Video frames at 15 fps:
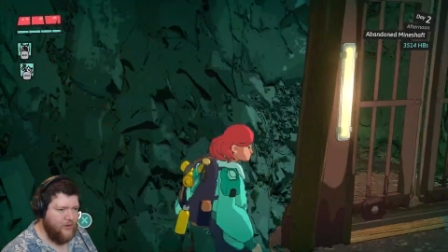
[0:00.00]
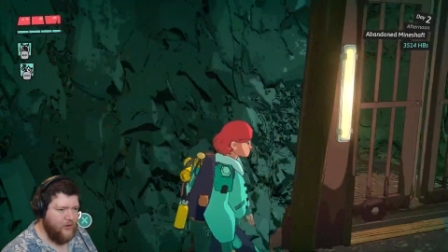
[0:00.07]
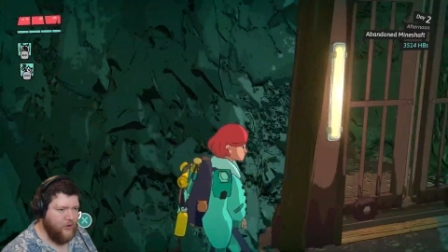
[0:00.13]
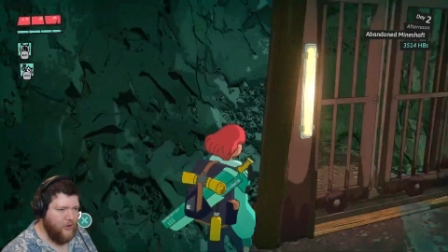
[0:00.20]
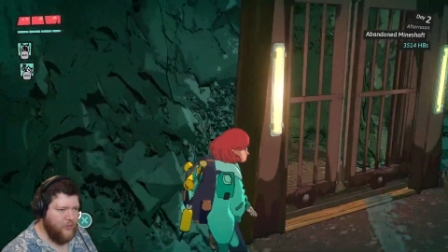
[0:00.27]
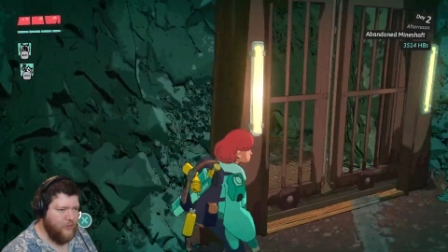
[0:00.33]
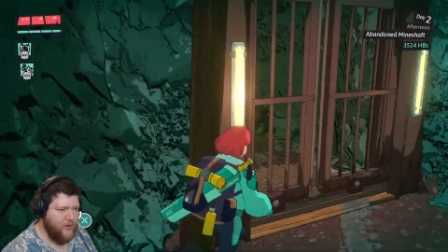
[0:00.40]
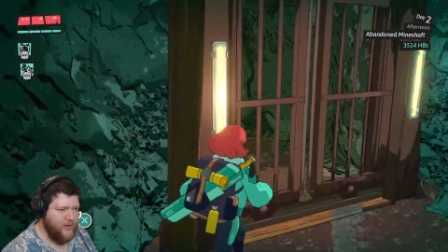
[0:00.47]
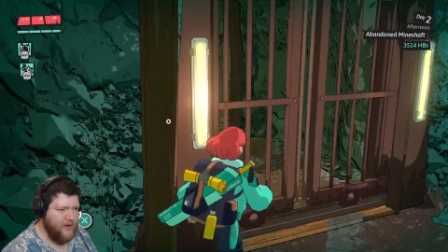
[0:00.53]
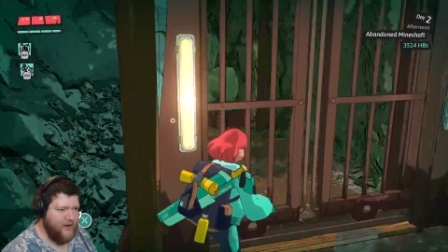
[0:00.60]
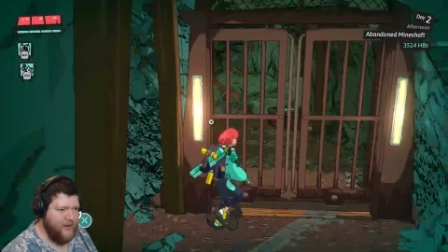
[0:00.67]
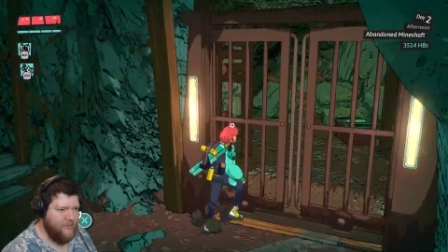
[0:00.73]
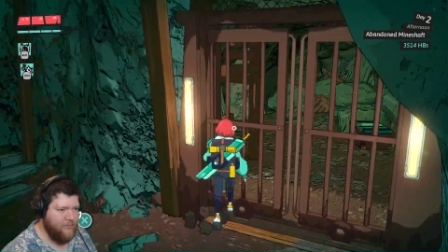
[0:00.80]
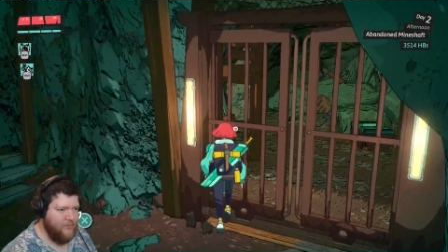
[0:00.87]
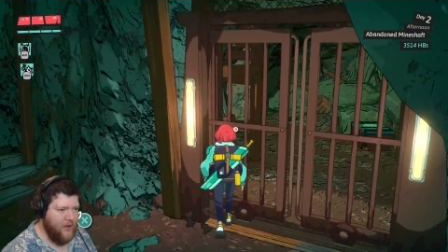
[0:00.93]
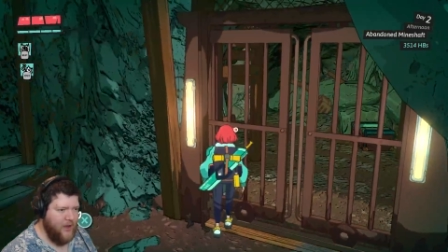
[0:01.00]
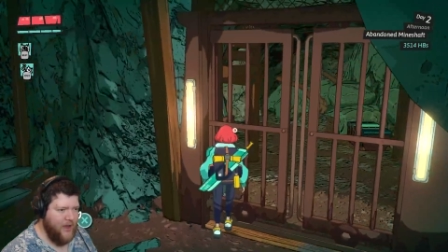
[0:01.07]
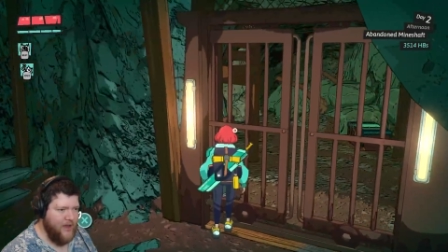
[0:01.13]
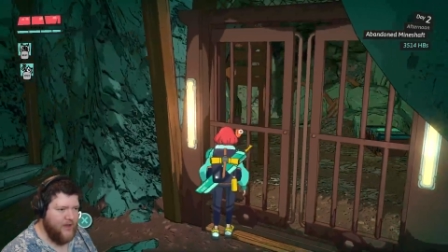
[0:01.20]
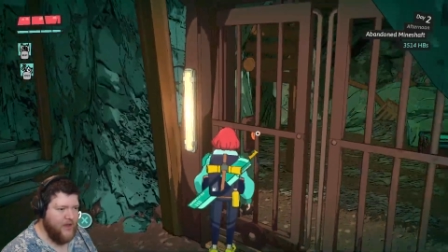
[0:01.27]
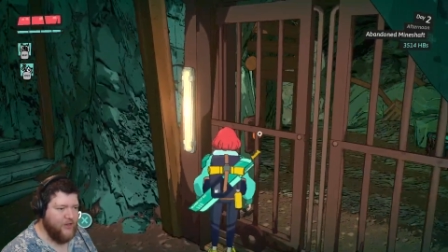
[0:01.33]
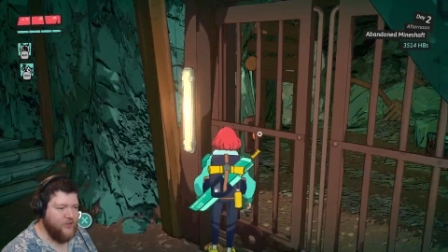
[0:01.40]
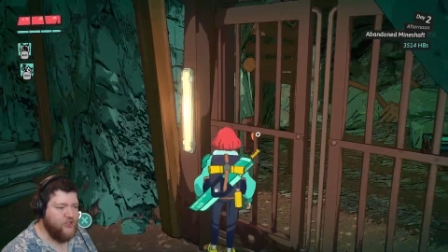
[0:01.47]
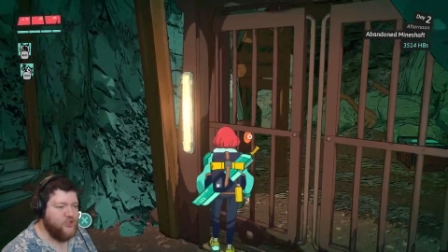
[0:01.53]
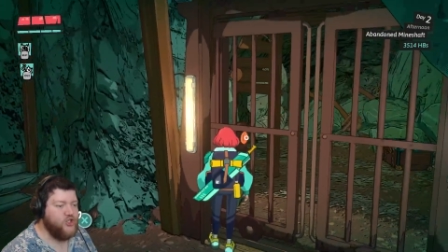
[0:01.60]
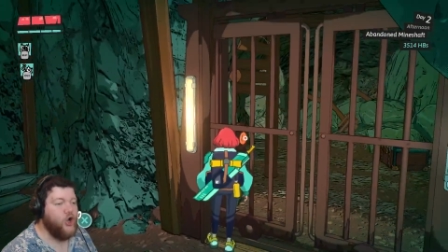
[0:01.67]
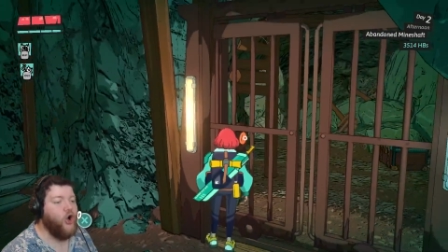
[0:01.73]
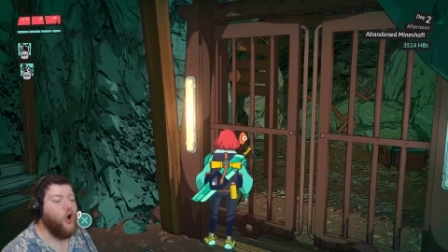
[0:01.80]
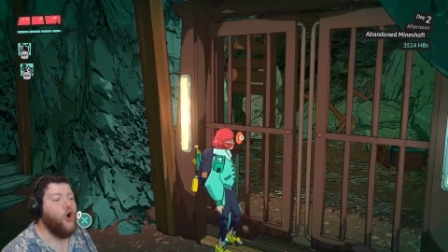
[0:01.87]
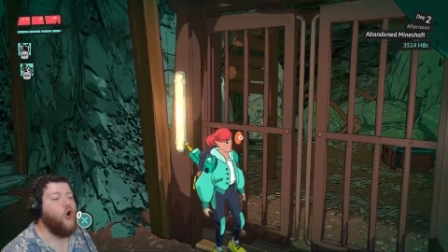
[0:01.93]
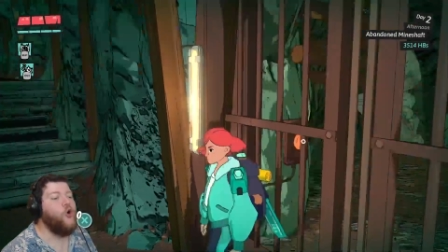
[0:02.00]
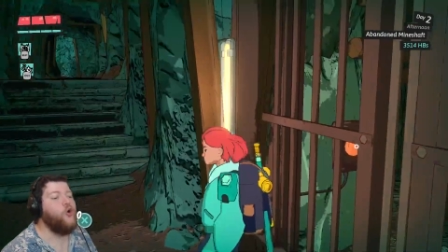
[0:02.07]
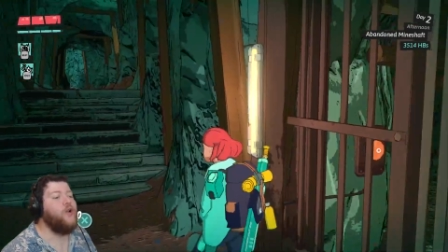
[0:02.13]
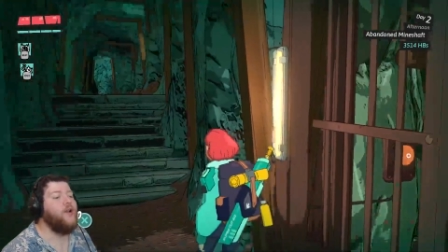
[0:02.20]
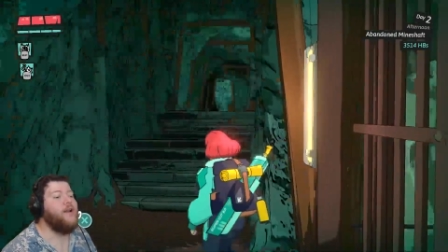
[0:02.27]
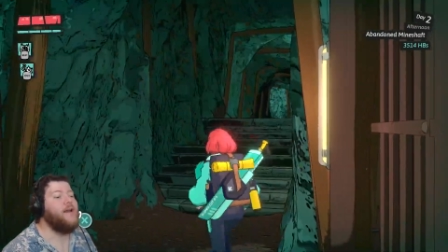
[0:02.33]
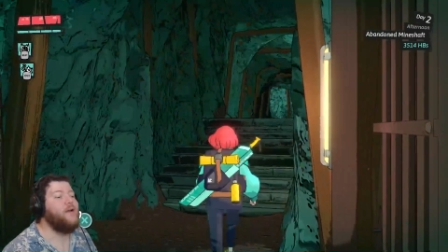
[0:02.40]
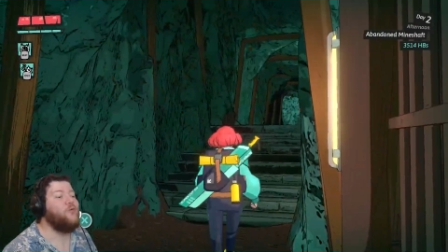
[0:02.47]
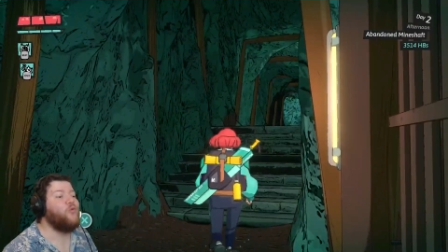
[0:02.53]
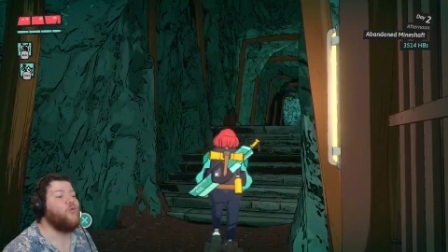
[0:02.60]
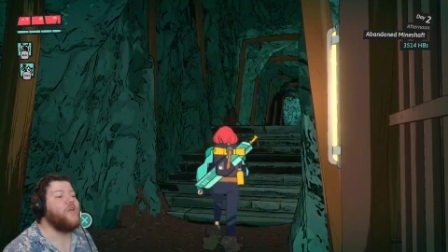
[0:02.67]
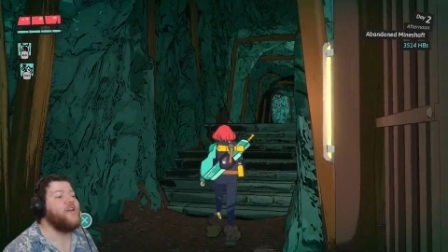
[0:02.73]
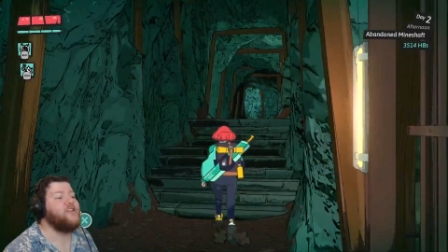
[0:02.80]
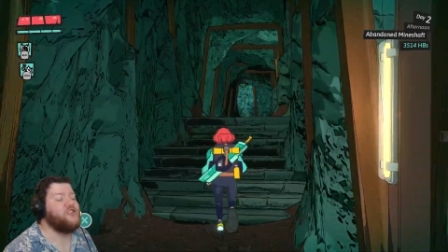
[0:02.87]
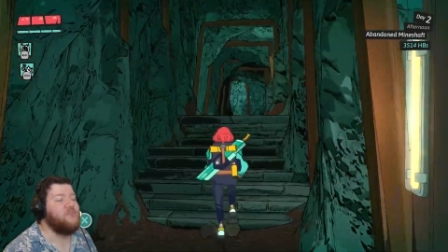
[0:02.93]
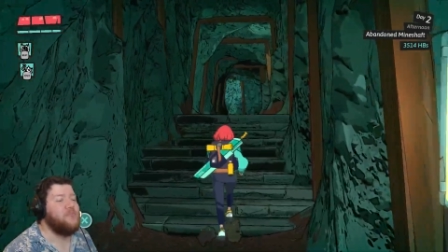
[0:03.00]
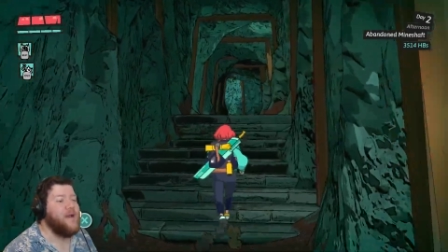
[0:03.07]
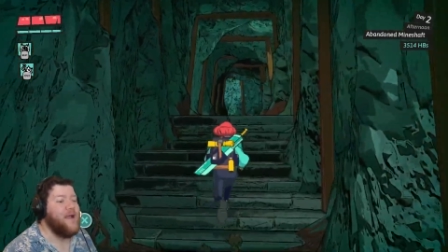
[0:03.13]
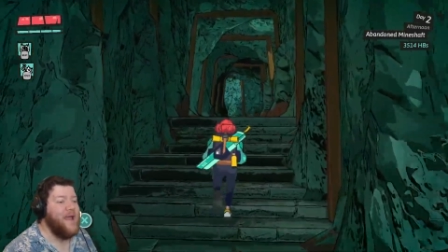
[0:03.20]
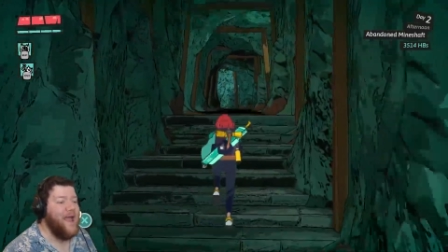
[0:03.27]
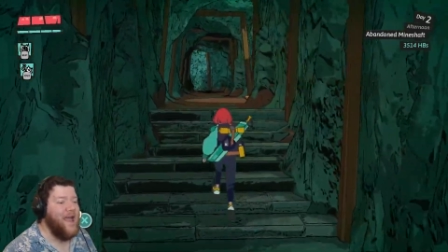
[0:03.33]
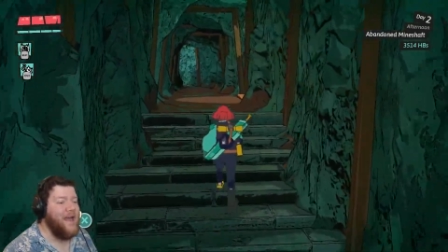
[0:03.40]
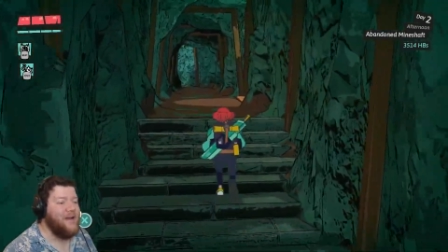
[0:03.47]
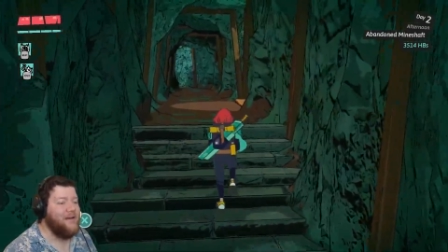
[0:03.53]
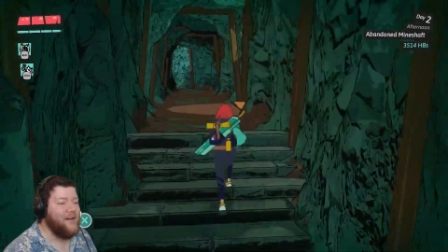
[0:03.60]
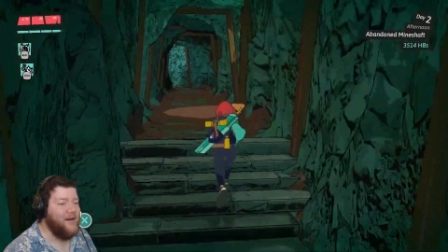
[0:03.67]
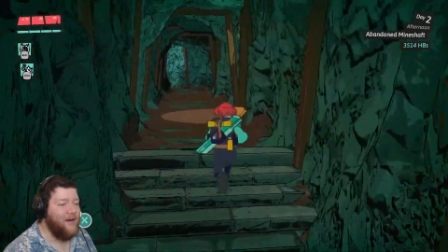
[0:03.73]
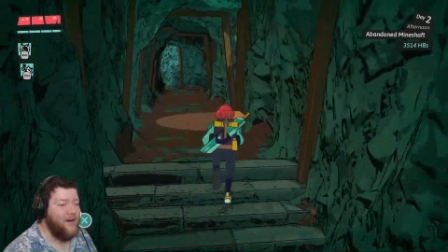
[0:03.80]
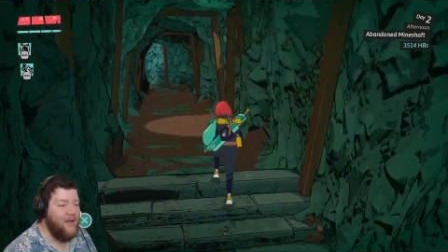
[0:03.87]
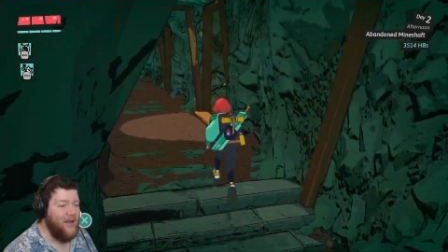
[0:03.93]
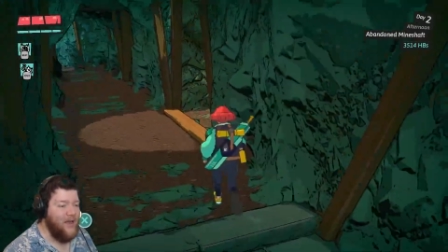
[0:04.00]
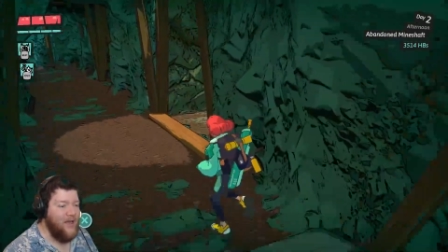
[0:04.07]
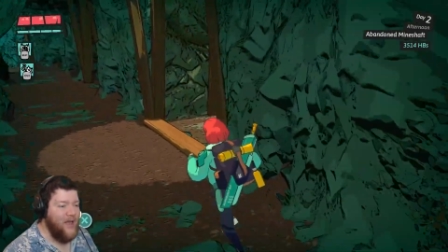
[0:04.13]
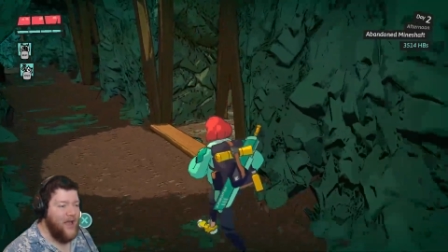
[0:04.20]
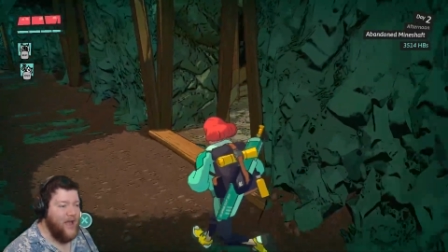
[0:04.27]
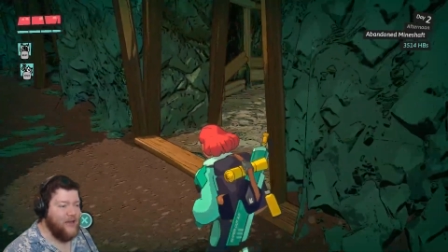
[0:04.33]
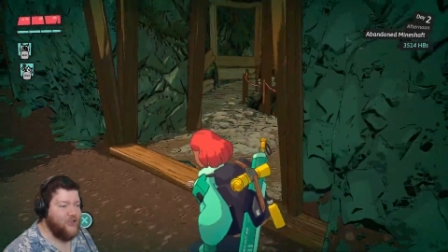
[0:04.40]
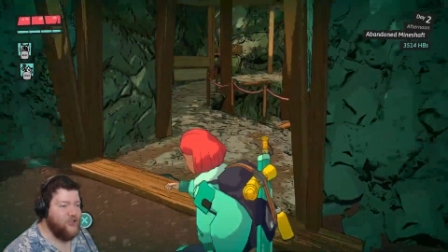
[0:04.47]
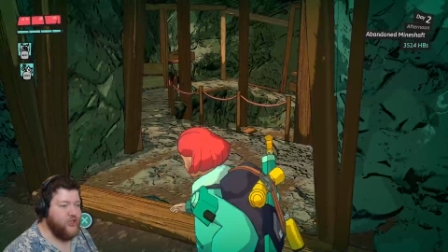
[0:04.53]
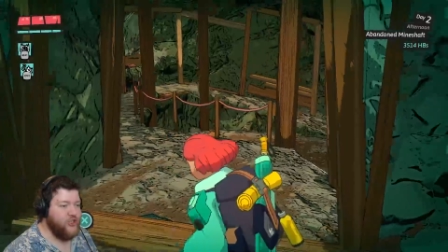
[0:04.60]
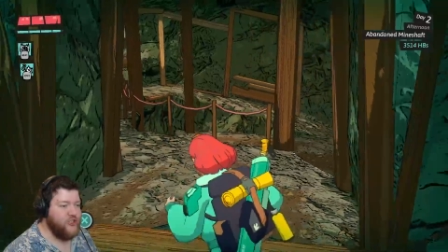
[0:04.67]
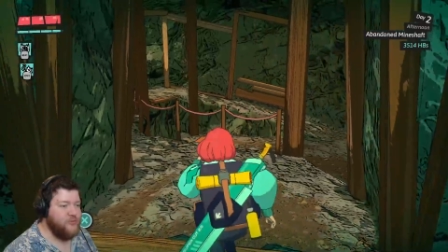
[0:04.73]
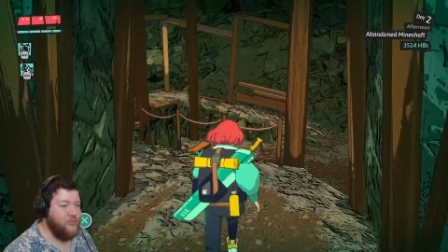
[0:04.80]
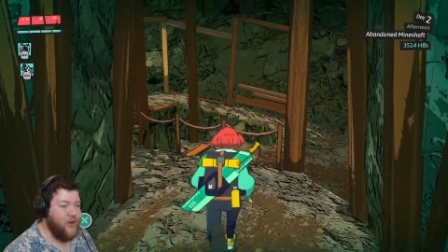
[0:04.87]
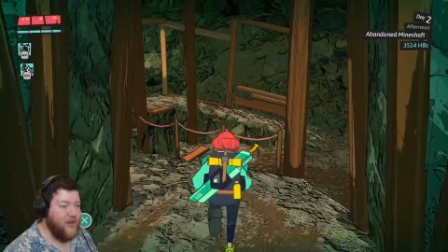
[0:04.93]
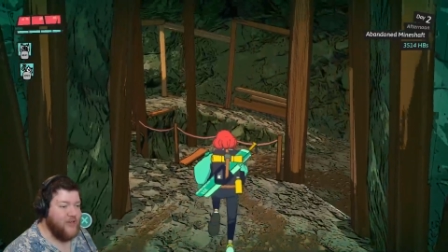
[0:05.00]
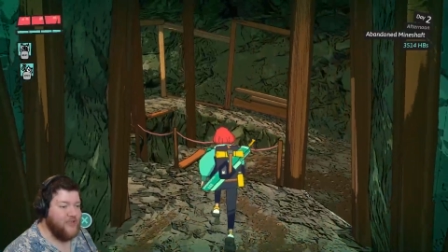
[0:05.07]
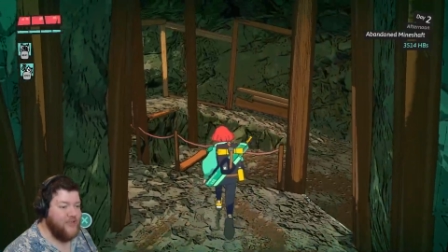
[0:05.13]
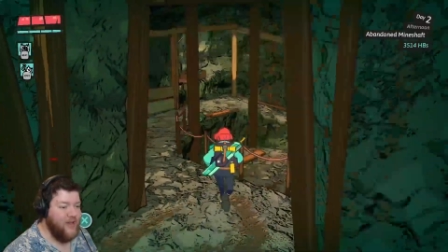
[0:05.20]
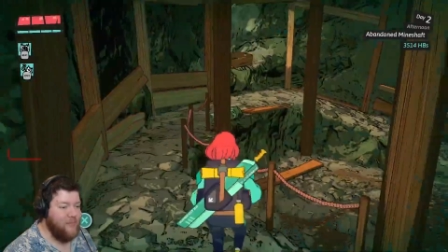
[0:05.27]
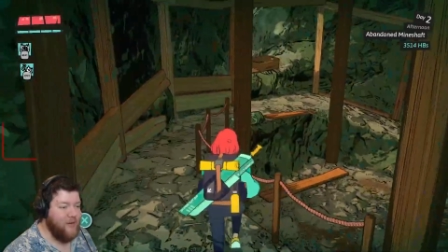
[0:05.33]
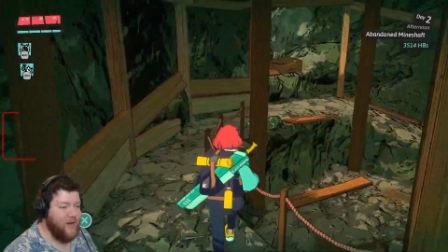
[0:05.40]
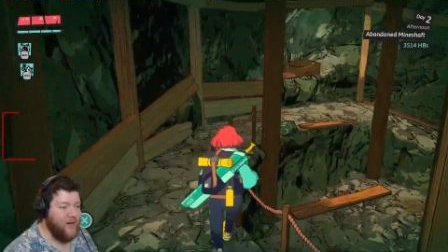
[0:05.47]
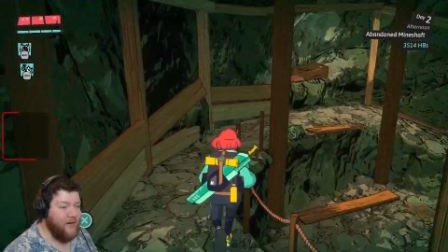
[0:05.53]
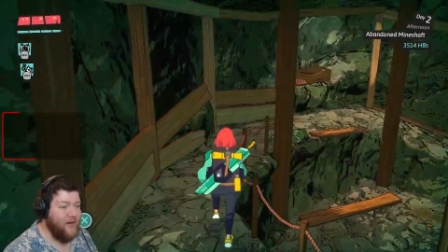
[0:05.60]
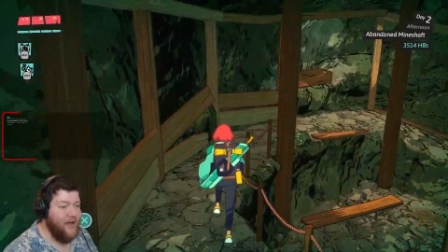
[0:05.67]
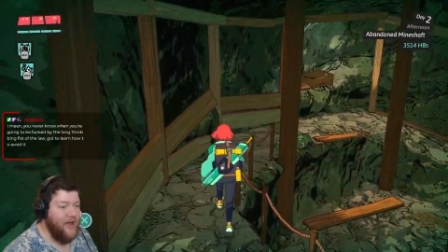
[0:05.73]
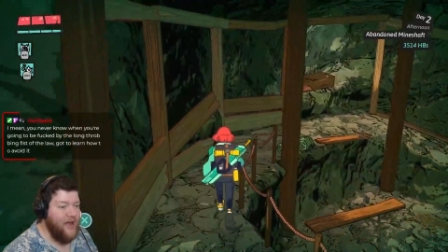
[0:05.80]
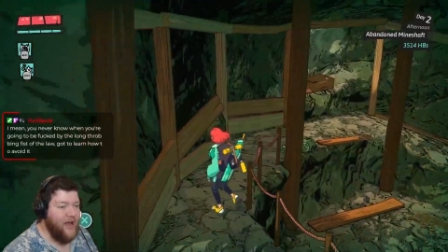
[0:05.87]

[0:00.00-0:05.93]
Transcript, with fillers: No, but can I? I can totally reach my hand in and just press that button.